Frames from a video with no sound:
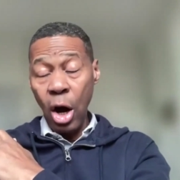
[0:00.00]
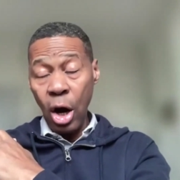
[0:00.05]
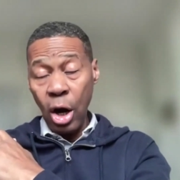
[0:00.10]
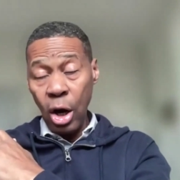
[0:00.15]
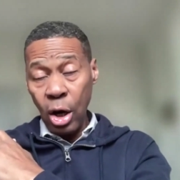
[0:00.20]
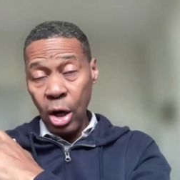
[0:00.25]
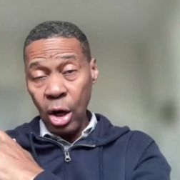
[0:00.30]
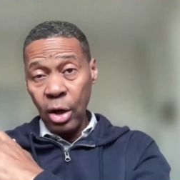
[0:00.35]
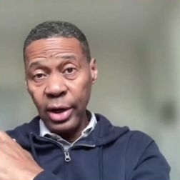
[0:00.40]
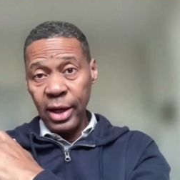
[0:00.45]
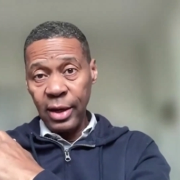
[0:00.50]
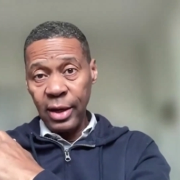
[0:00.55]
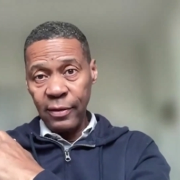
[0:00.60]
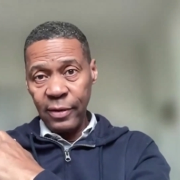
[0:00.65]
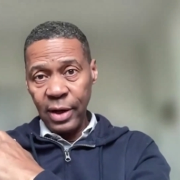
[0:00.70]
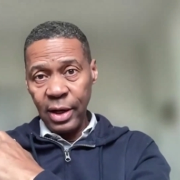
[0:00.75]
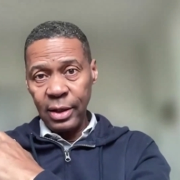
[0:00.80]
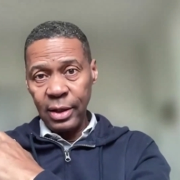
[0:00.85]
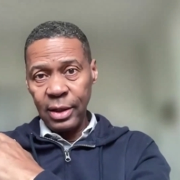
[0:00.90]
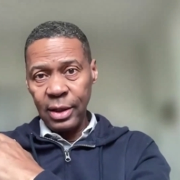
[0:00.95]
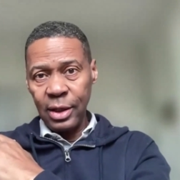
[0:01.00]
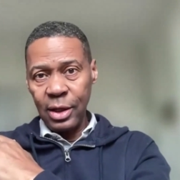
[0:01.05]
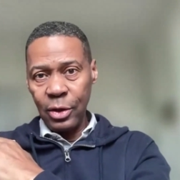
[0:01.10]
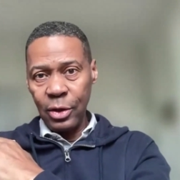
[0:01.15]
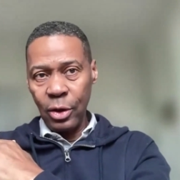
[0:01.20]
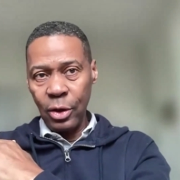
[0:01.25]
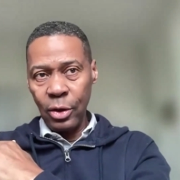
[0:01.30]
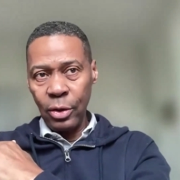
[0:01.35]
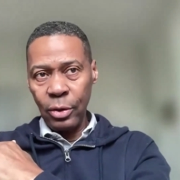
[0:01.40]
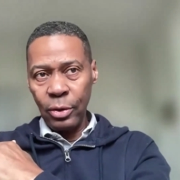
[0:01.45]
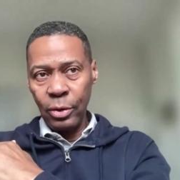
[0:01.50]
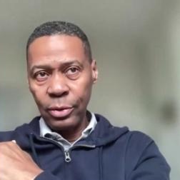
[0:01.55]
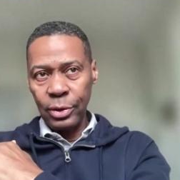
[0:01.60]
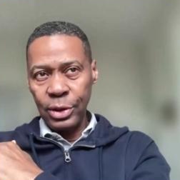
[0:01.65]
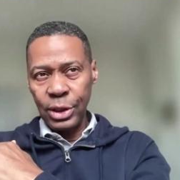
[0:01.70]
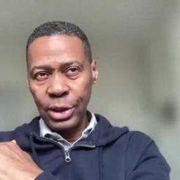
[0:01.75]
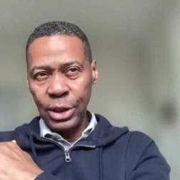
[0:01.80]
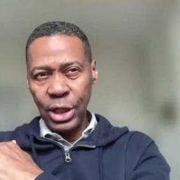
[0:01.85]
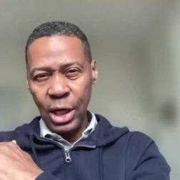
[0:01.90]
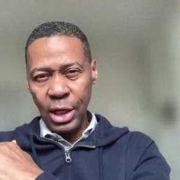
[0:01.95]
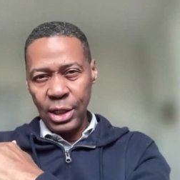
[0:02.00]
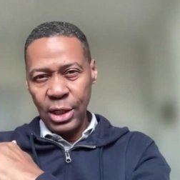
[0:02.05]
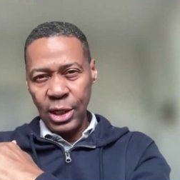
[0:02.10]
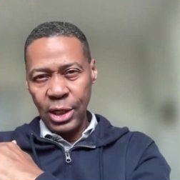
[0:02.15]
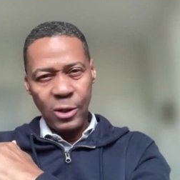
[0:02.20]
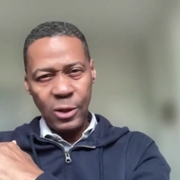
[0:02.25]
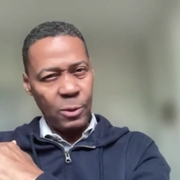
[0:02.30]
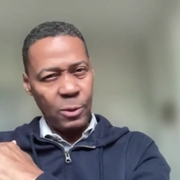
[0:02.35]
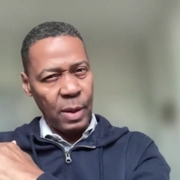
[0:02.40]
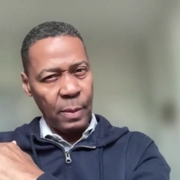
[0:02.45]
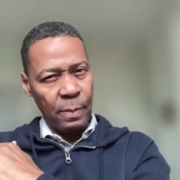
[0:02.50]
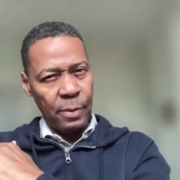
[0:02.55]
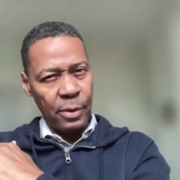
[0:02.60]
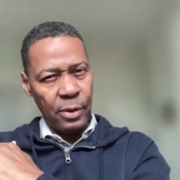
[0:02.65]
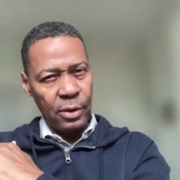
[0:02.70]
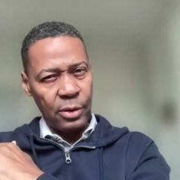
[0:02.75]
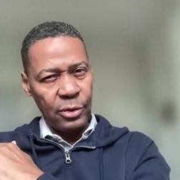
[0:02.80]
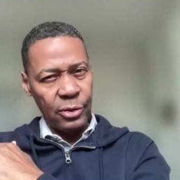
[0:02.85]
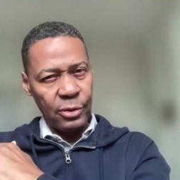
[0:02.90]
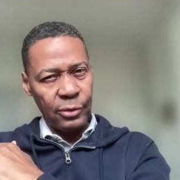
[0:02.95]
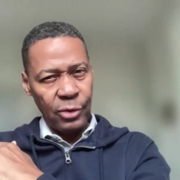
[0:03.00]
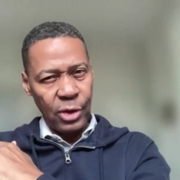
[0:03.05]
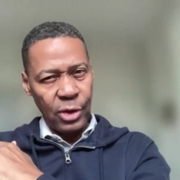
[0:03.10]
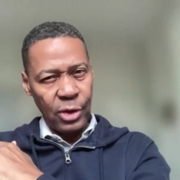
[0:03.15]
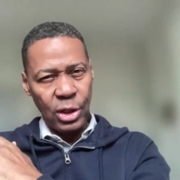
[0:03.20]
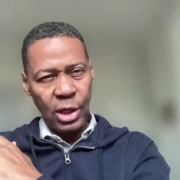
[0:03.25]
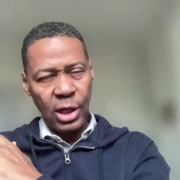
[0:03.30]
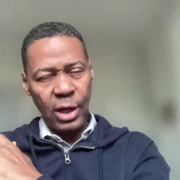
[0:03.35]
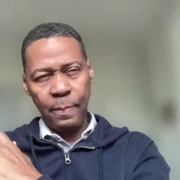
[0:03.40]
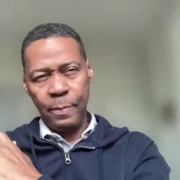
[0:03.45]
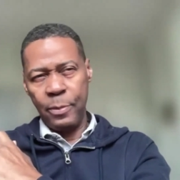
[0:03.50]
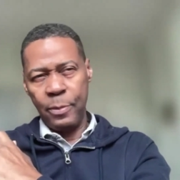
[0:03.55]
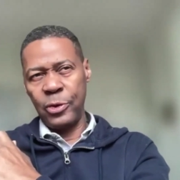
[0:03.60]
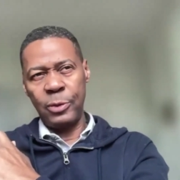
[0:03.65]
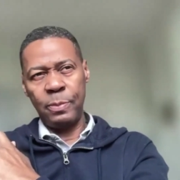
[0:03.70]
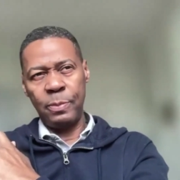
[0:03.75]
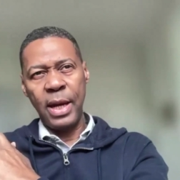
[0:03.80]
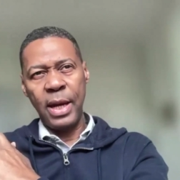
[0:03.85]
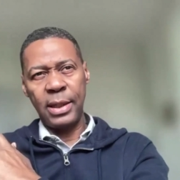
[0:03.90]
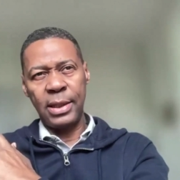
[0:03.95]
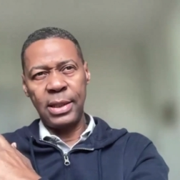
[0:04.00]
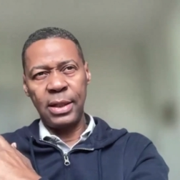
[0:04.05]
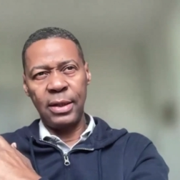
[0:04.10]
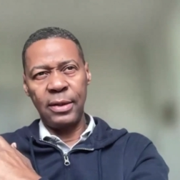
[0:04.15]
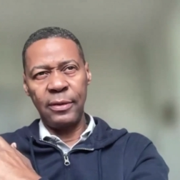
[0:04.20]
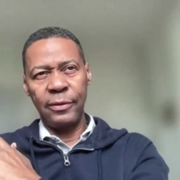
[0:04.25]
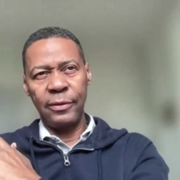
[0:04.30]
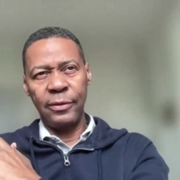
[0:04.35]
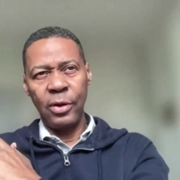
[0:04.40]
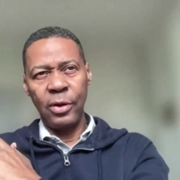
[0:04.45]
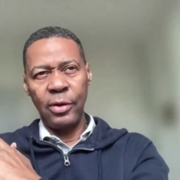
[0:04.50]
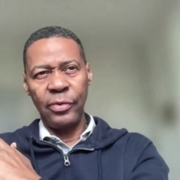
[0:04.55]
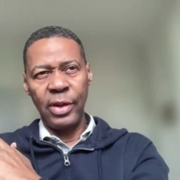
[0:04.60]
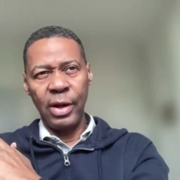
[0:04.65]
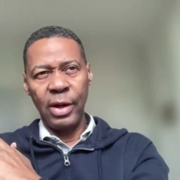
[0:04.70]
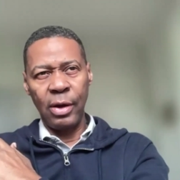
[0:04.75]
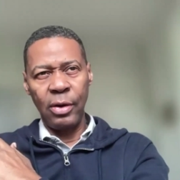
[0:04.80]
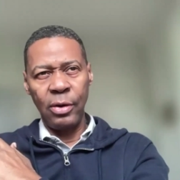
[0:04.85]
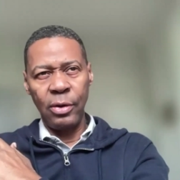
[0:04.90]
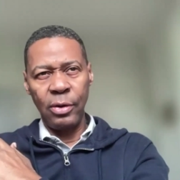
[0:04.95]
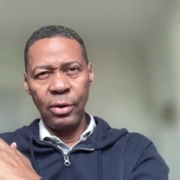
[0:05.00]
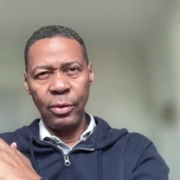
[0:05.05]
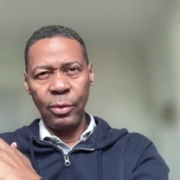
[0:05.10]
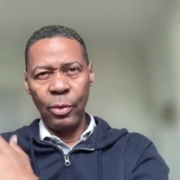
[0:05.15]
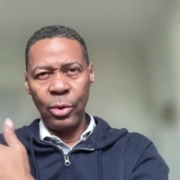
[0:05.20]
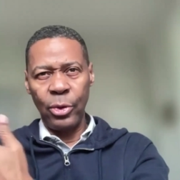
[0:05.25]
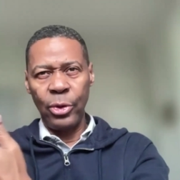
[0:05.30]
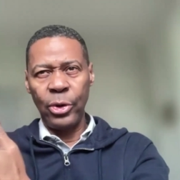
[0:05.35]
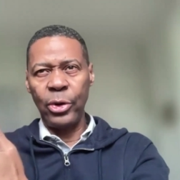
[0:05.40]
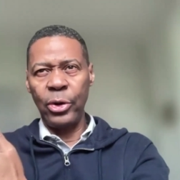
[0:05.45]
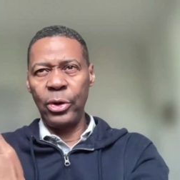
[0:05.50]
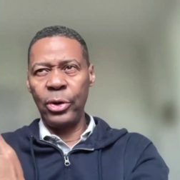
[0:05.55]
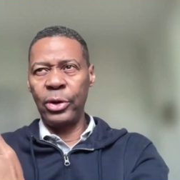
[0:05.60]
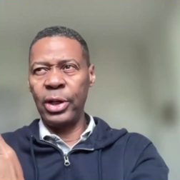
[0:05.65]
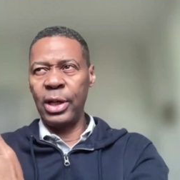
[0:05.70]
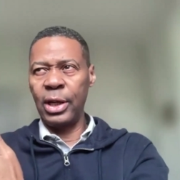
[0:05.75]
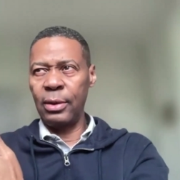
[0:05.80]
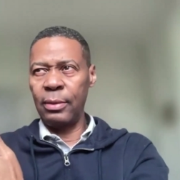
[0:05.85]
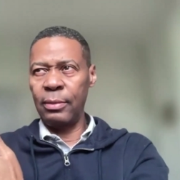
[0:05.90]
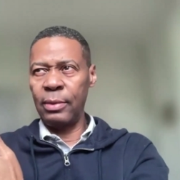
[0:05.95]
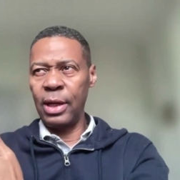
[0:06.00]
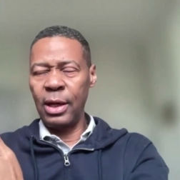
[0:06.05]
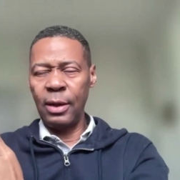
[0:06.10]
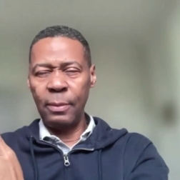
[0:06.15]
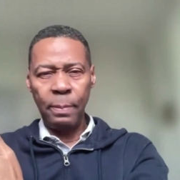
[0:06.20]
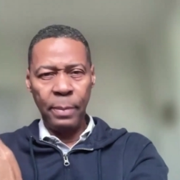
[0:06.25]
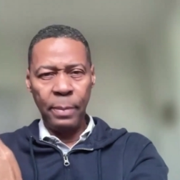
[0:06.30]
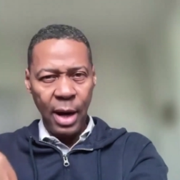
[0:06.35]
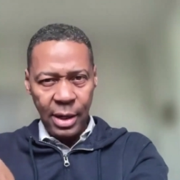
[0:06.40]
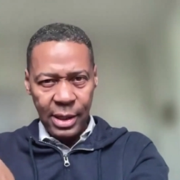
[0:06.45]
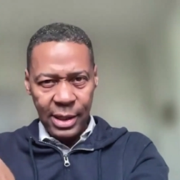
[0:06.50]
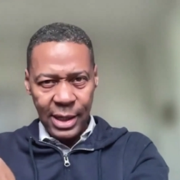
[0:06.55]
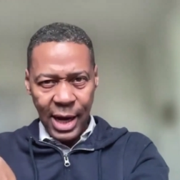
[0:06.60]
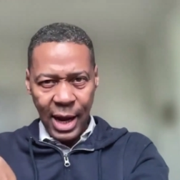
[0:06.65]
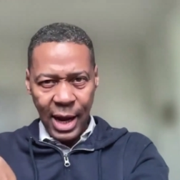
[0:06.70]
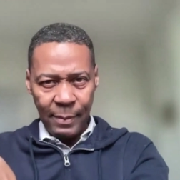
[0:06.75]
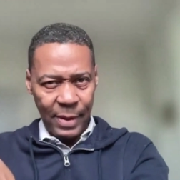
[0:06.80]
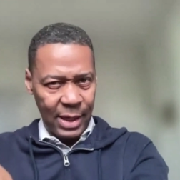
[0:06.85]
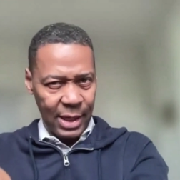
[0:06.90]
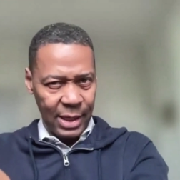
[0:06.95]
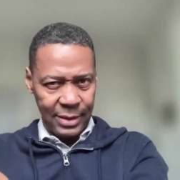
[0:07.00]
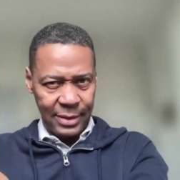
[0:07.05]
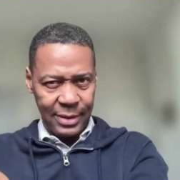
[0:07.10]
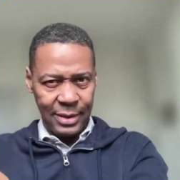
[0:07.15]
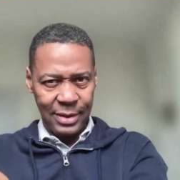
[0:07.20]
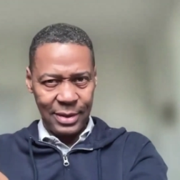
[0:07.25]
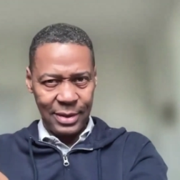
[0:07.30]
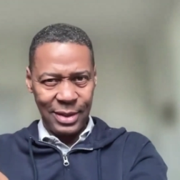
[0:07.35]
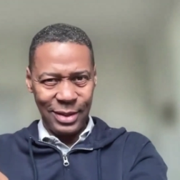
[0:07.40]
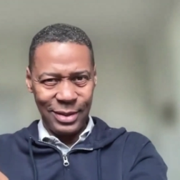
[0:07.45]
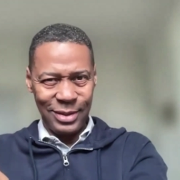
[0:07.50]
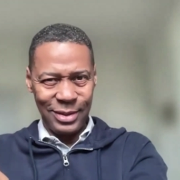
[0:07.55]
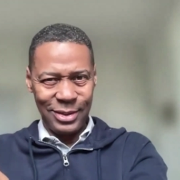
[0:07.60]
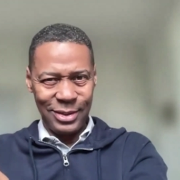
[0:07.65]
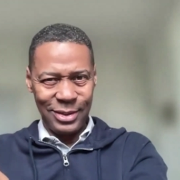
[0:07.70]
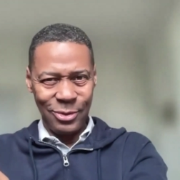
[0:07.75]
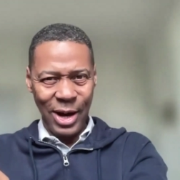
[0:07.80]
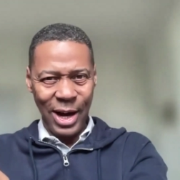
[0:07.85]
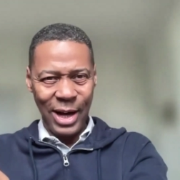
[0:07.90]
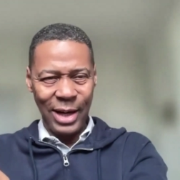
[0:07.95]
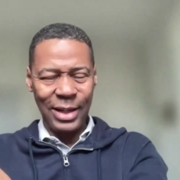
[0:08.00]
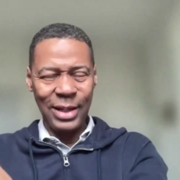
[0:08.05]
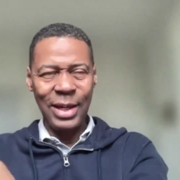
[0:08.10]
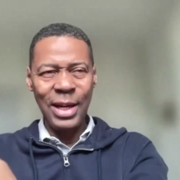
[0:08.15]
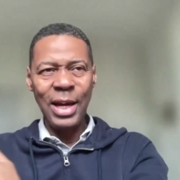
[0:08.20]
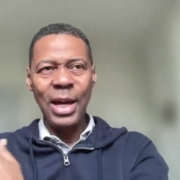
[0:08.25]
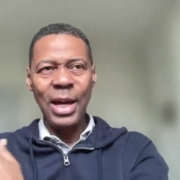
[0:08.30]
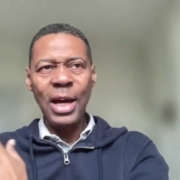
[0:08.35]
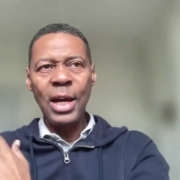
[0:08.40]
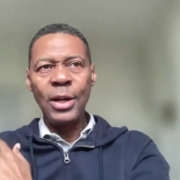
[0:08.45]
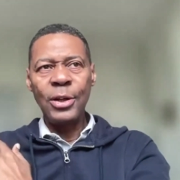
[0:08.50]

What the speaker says: or even, you know, changing people's vision and perspective of their own world and paradigm and existence, right?